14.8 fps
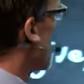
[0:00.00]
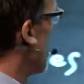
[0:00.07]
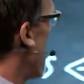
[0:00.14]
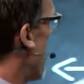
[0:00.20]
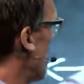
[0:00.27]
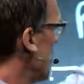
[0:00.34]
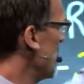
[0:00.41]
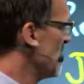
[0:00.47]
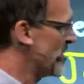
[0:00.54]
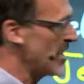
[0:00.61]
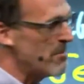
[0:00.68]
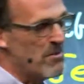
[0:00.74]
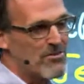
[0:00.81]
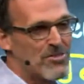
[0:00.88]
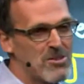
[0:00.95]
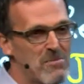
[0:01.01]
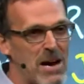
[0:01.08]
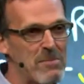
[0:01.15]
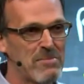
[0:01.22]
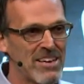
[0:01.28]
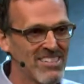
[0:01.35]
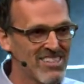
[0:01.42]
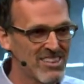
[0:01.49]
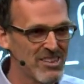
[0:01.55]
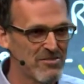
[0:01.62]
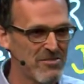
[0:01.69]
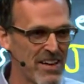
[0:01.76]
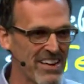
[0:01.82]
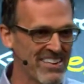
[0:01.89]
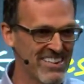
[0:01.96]
about you. Some of you might be a little
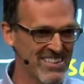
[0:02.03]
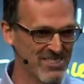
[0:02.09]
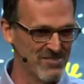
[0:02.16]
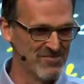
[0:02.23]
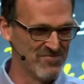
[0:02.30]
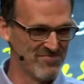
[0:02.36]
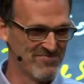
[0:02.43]
offended.